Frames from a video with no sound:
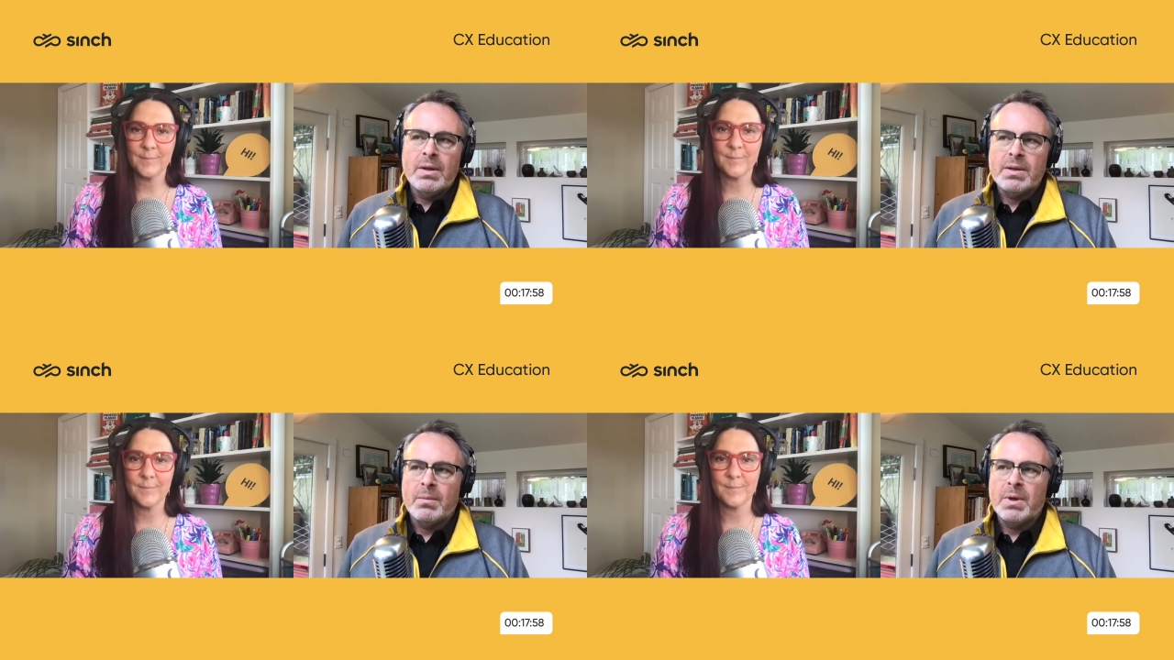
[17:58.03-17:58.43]

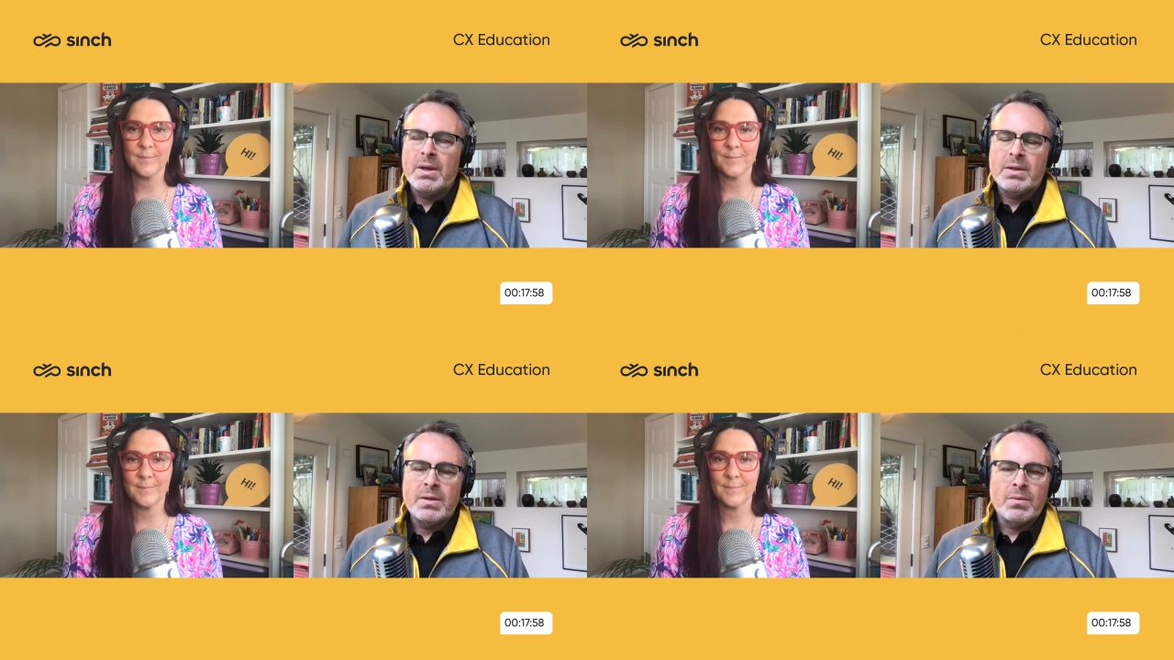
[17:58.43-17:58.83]
Speaker 1: in some
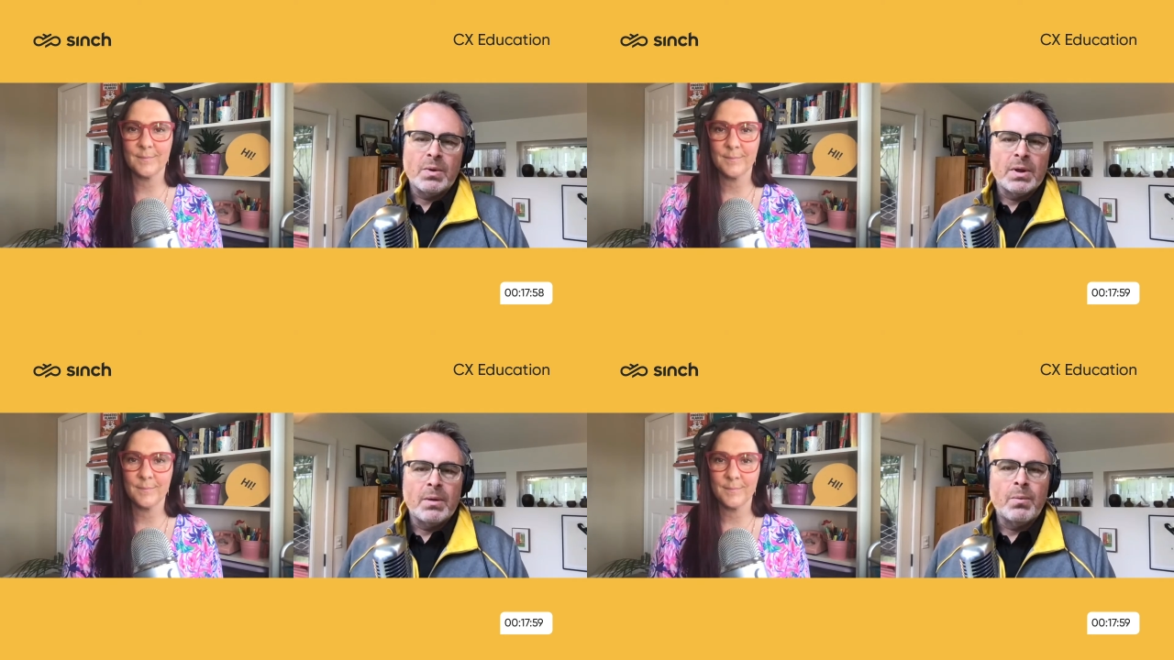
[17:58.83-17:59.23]
cases
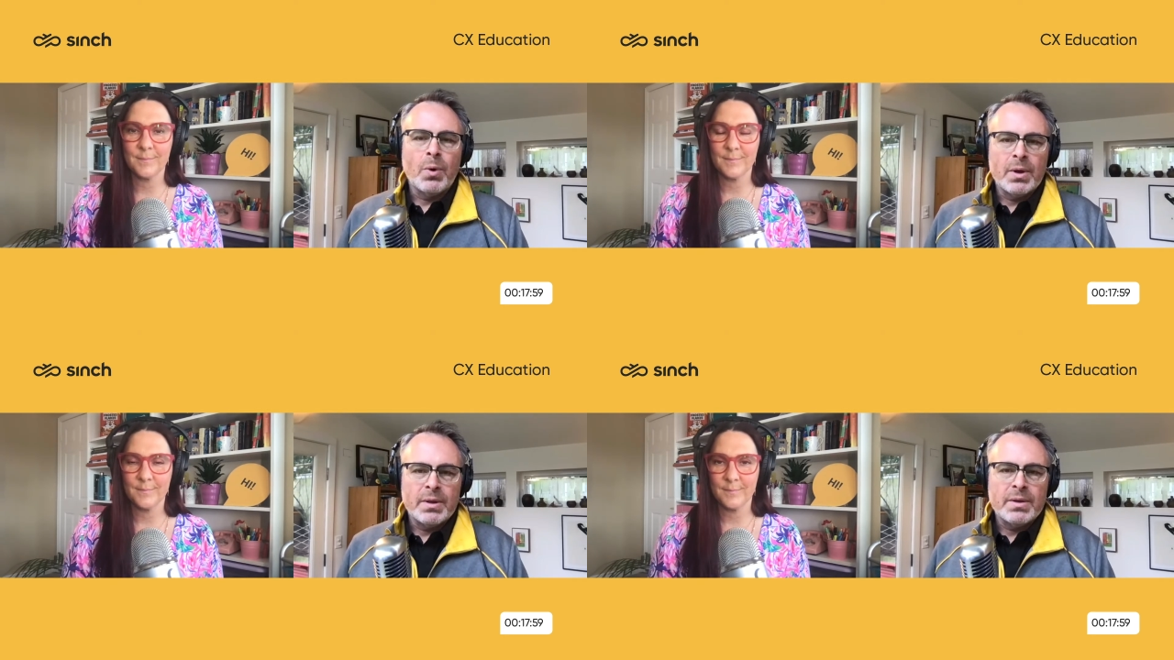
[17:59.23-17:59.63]
really
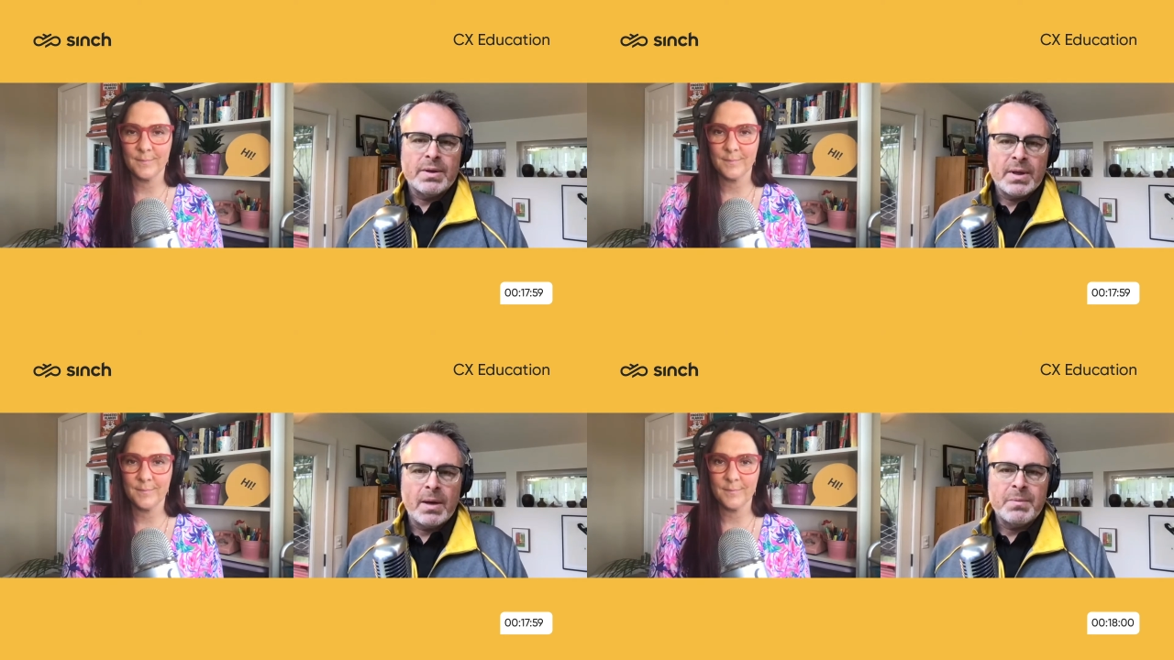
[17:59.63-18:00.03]
important
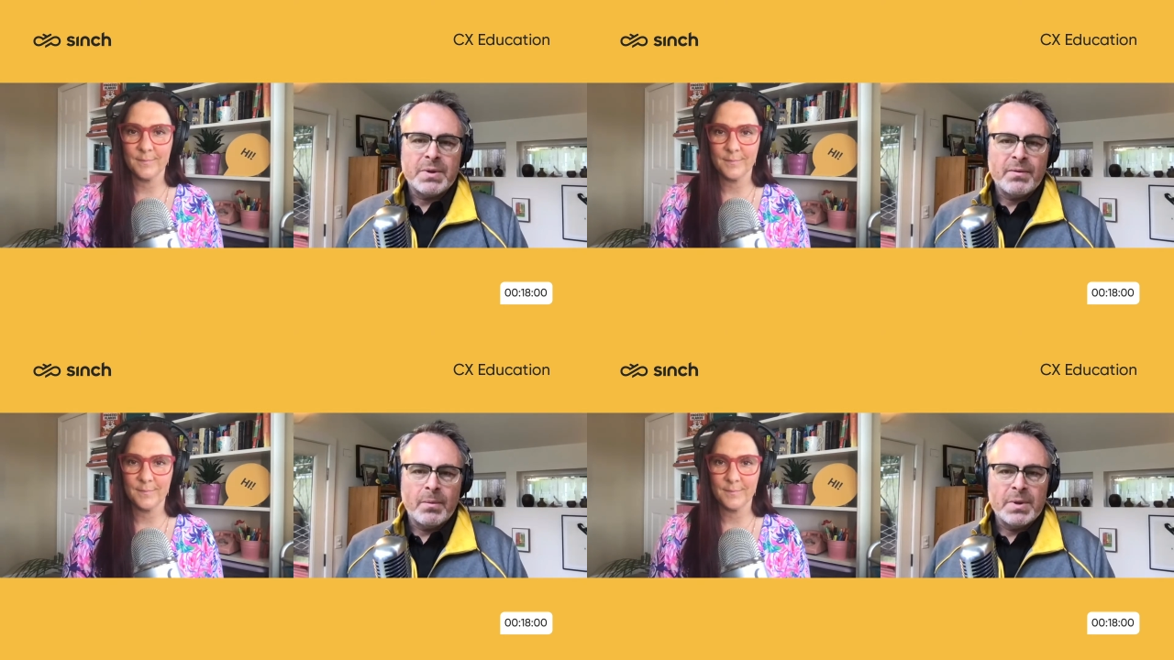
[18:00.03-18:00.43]

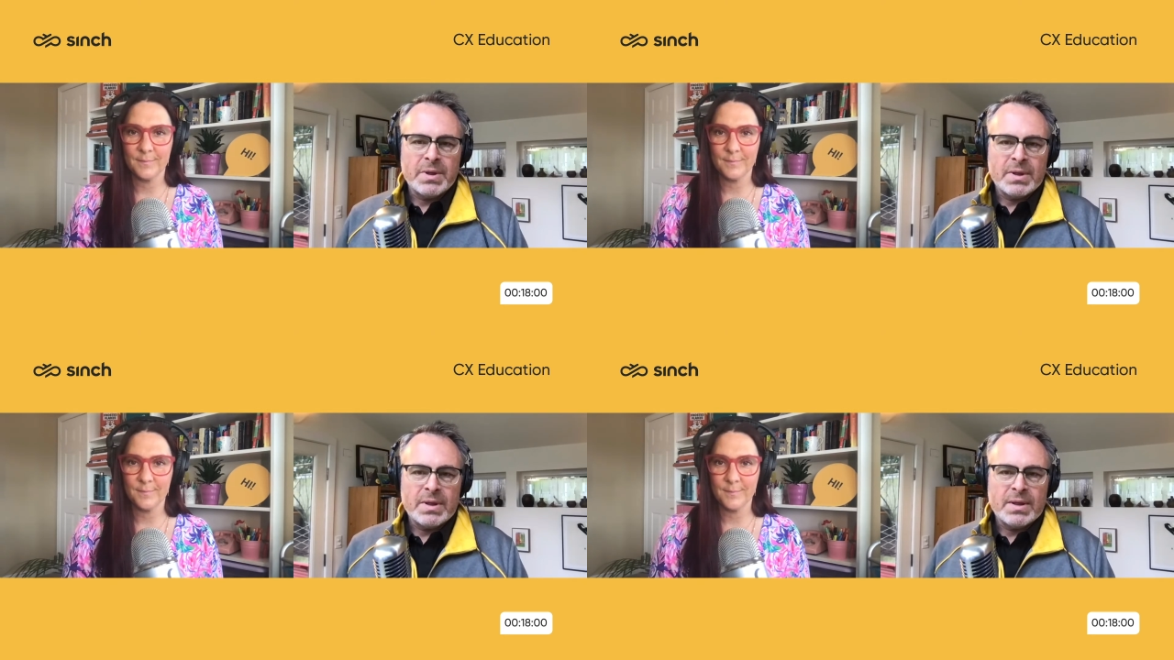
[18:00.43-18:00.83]
steps for
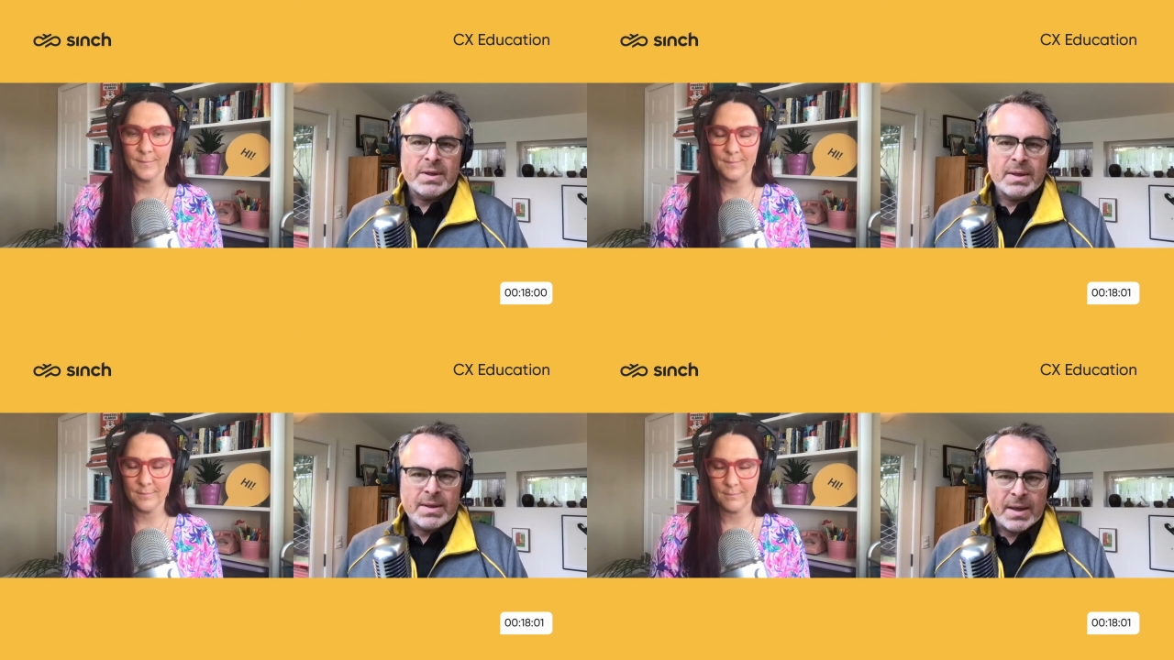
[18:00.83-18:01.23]
businesses
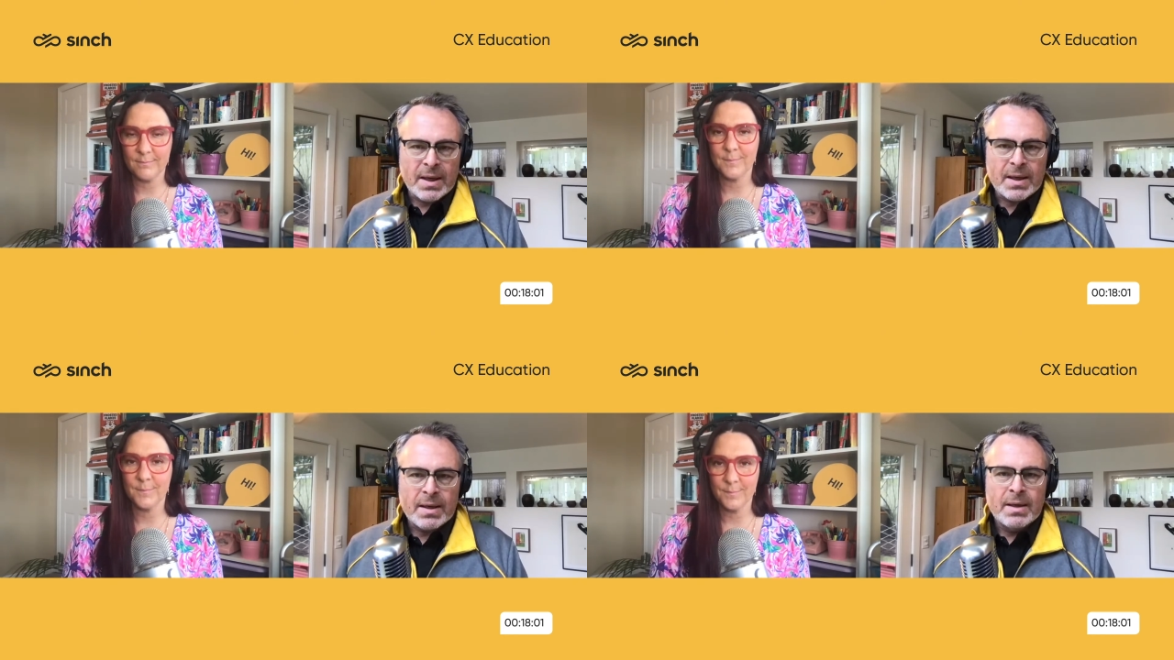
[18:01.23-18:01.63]
to
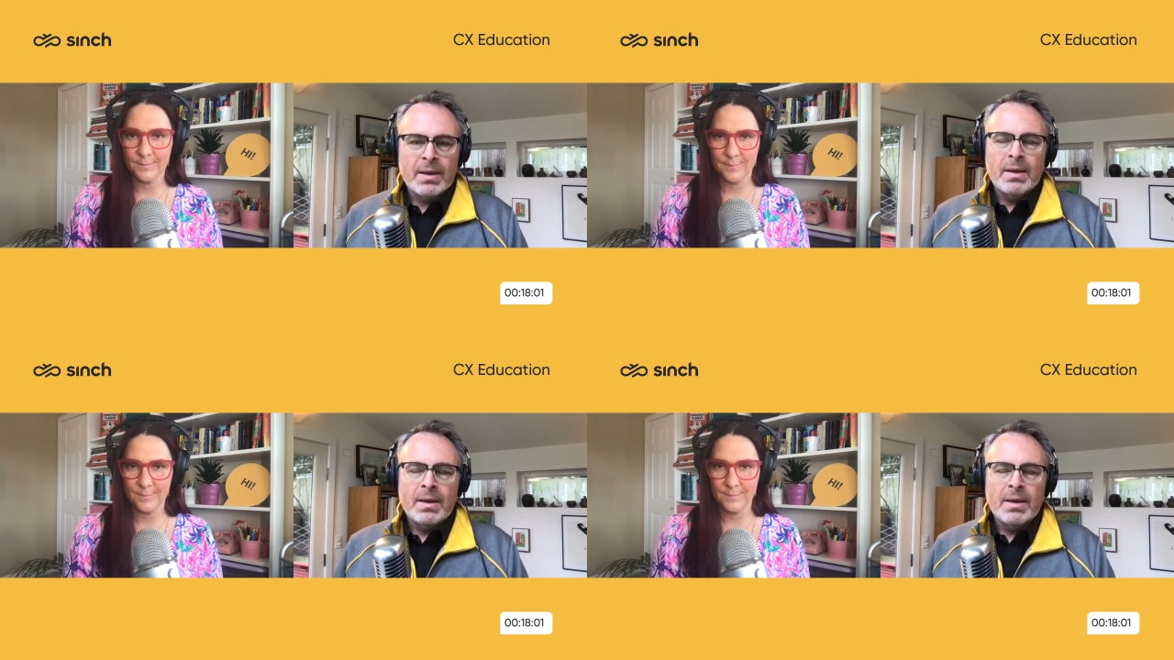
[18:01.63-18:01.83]
take.